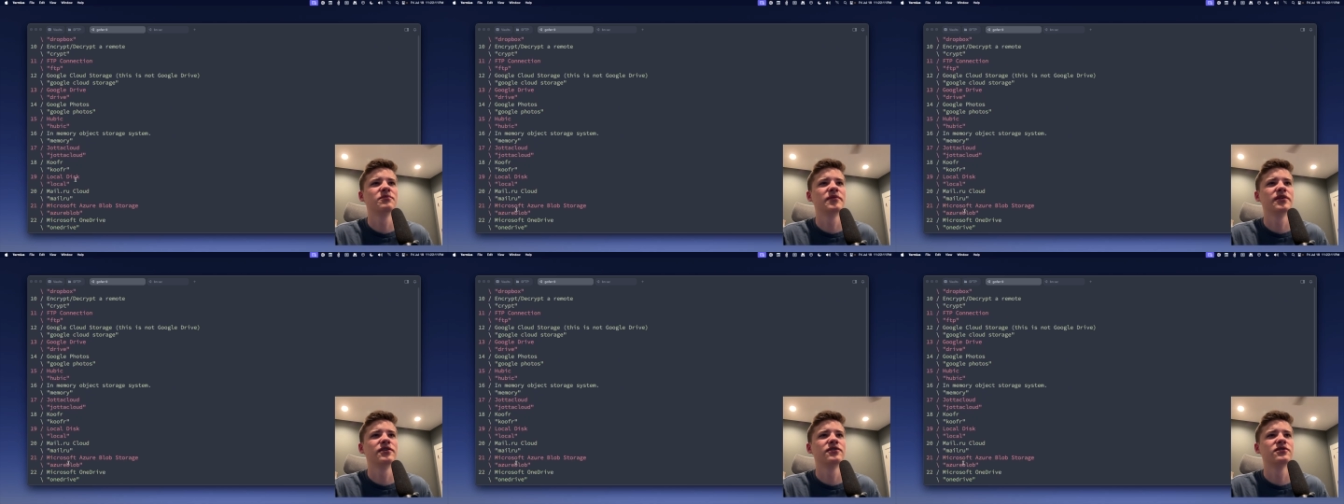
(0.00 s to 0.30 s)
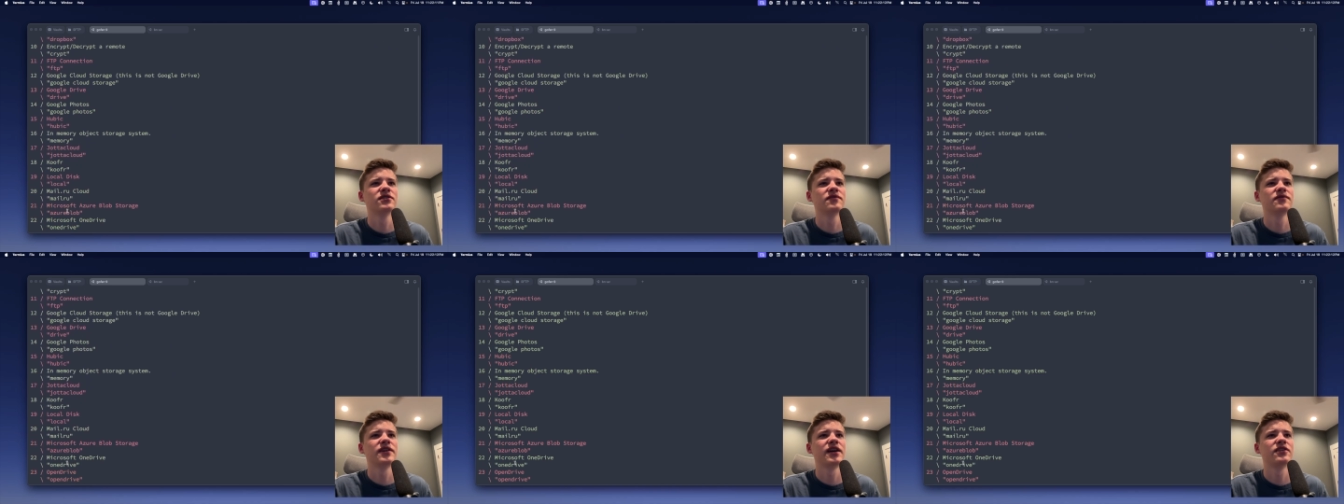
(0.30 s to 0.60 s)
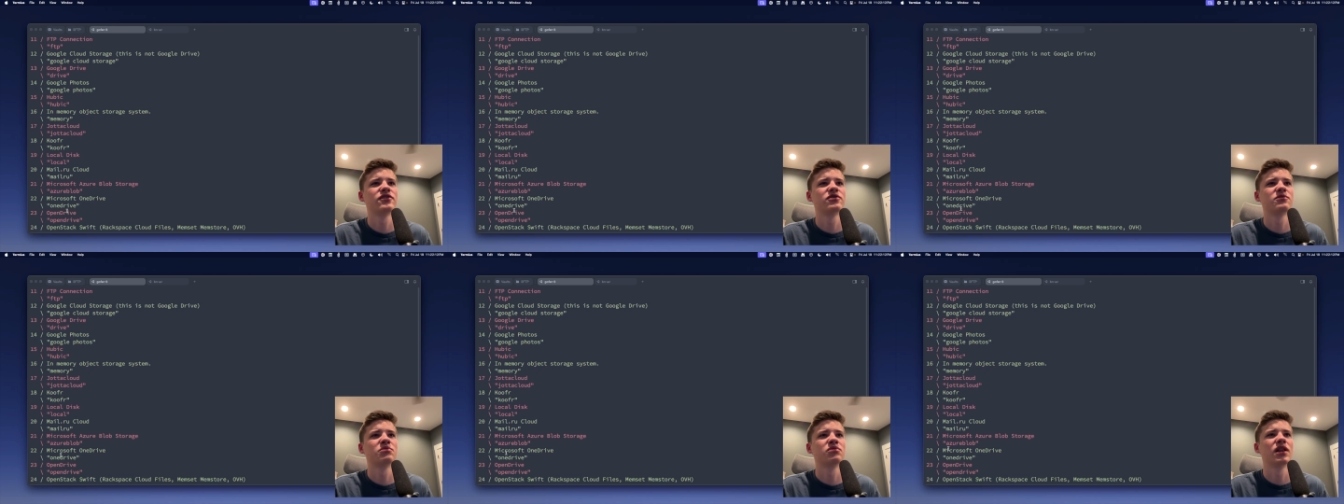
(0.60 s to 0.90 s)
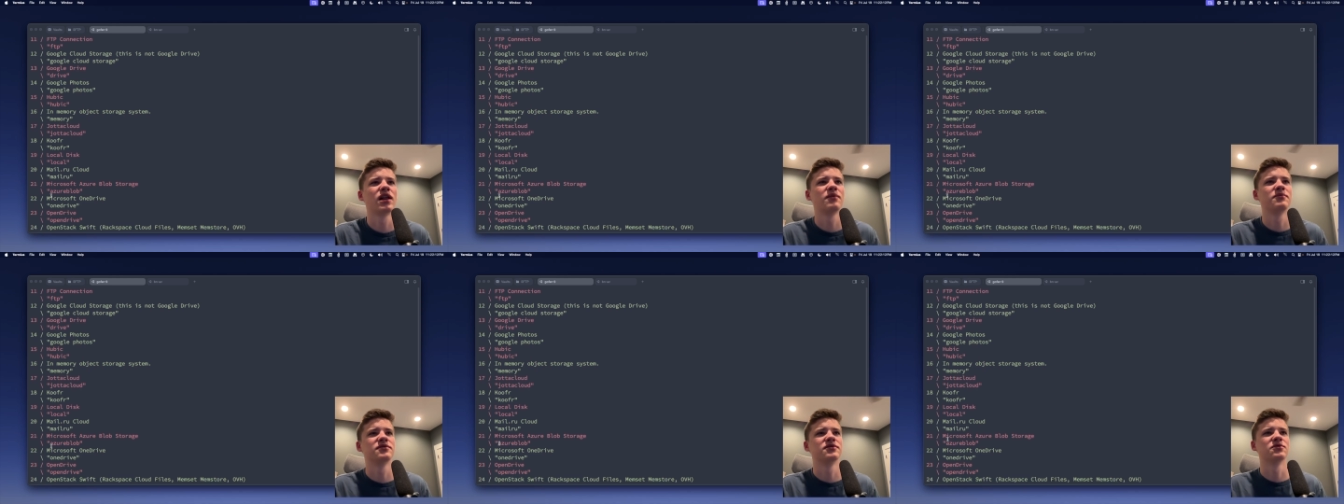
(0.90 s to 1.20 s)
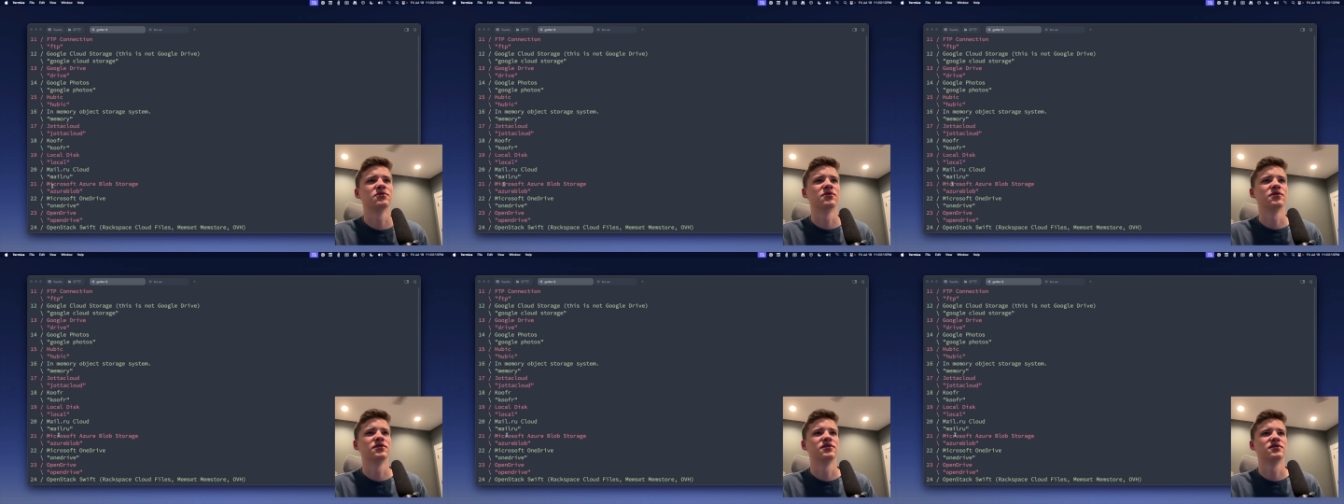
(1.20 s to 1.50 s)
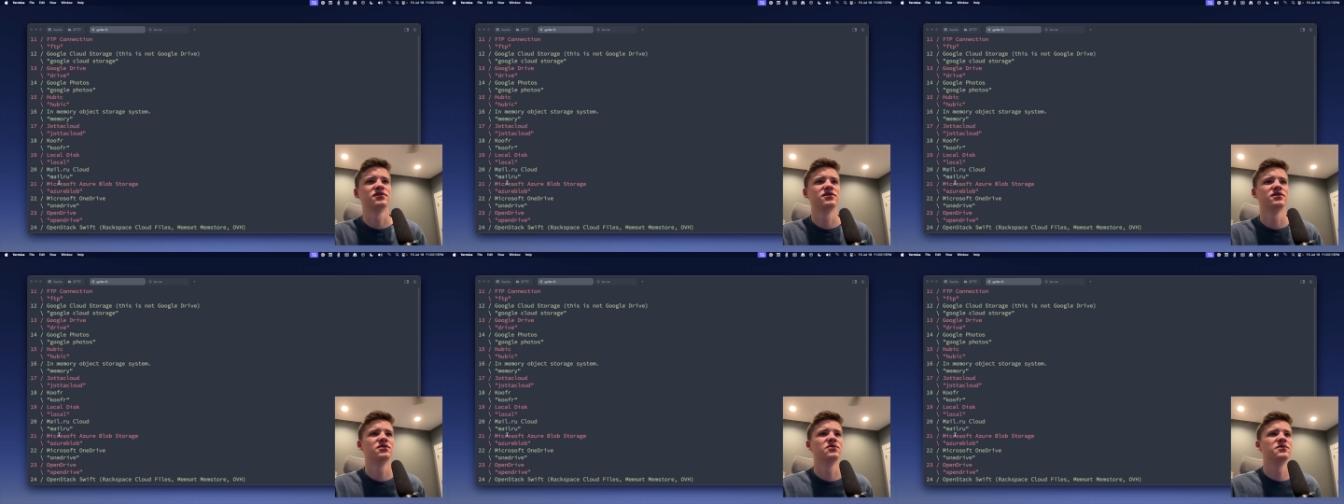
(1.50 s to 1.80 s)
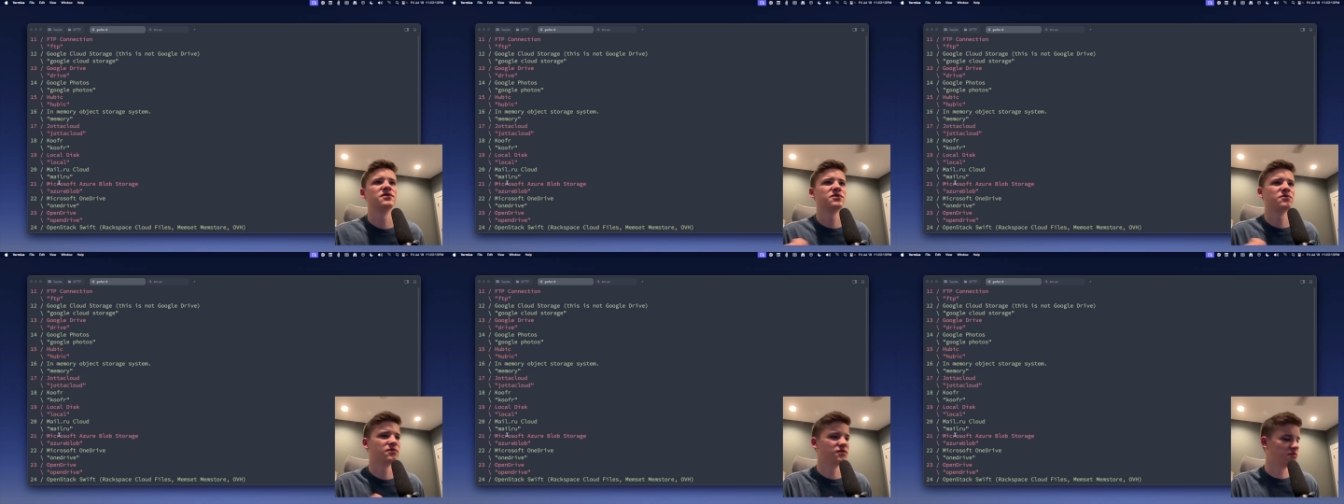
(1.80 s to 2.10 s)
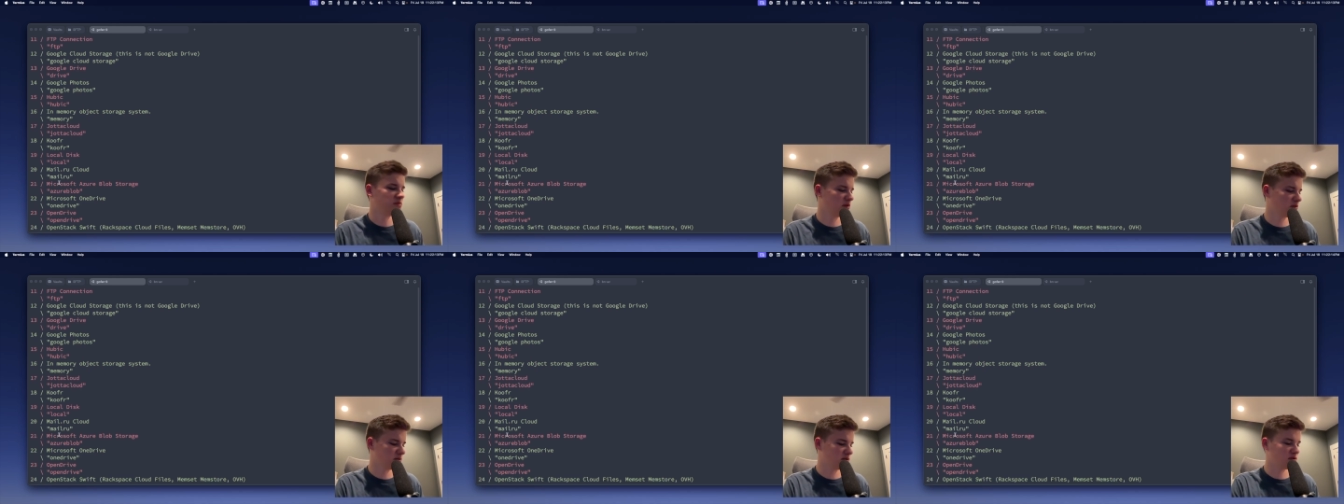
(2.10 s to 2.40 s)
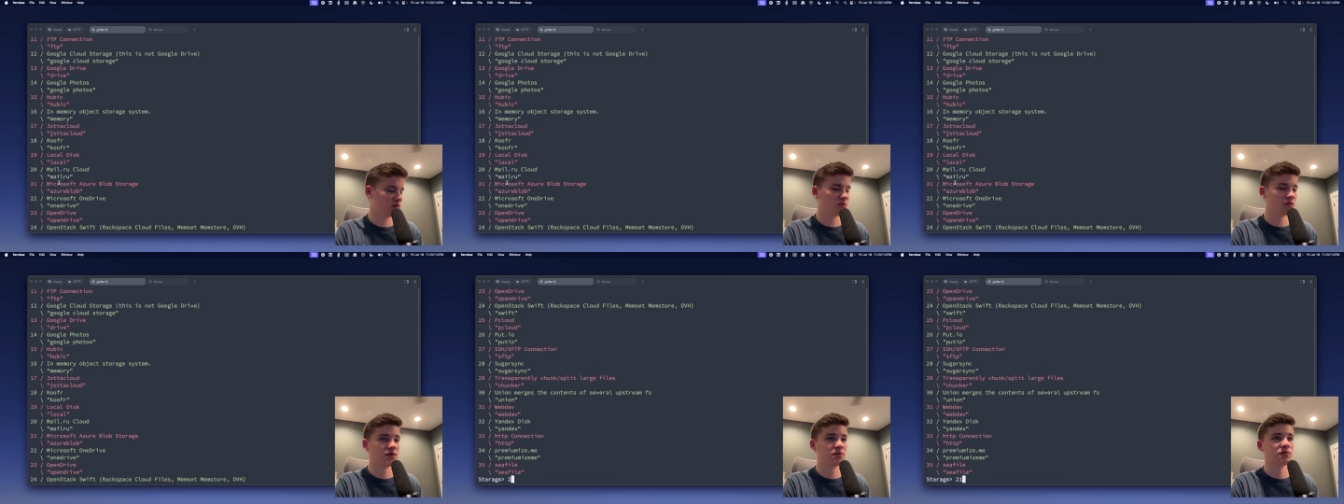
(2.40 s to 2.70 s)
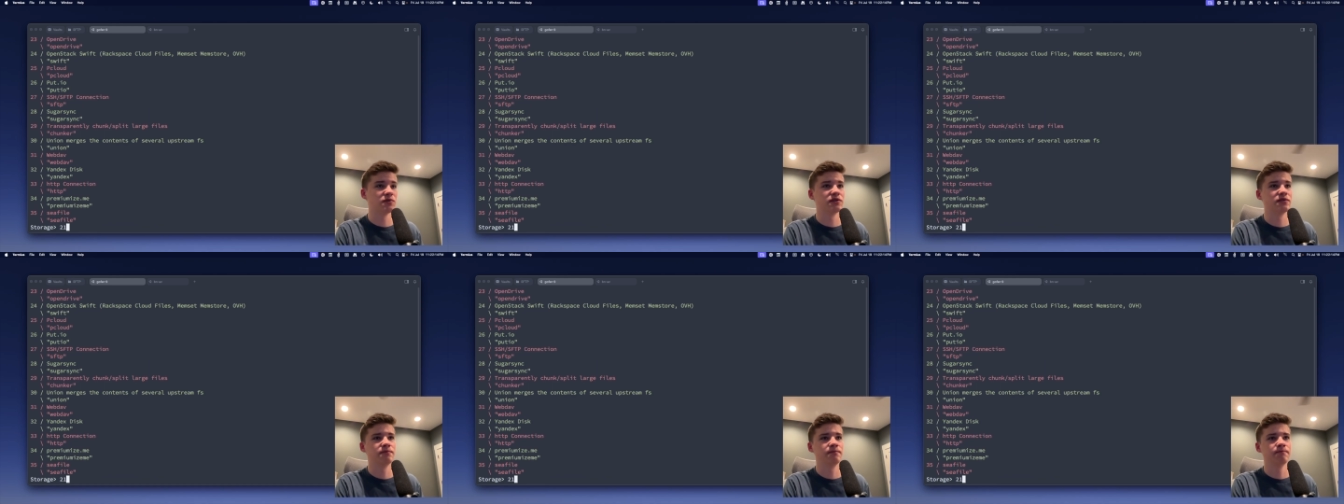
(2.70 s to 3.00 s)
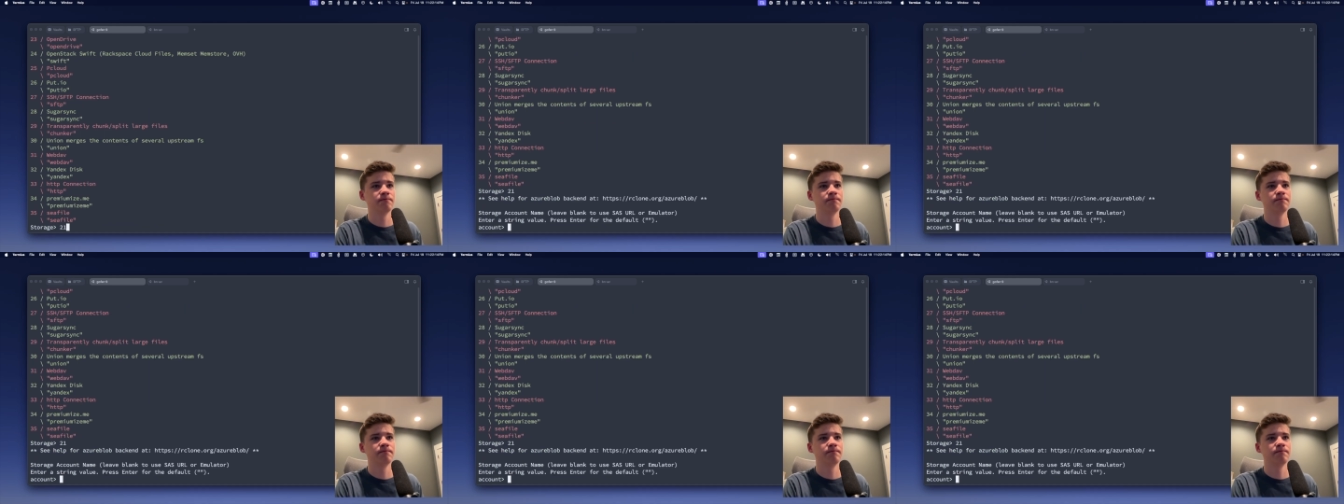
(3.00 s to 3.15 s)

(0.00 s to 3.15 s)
Microsoft Azure Blob Storage. So it's going to be #21.